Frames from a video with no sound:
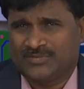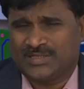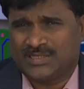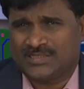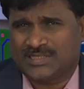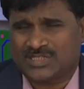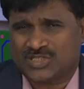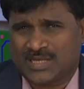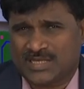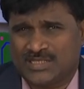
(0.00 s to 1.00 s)
wherein the
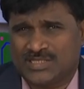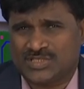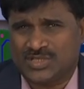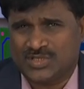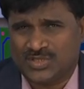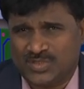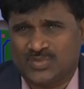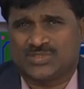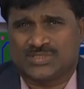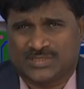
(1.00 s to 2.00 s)
channel is
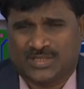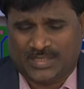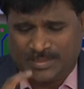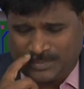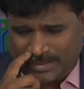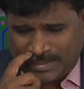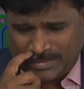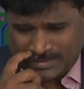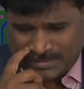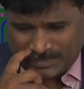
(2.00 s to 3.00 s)
induced or
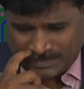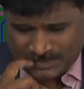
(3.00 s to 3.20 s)
implanted.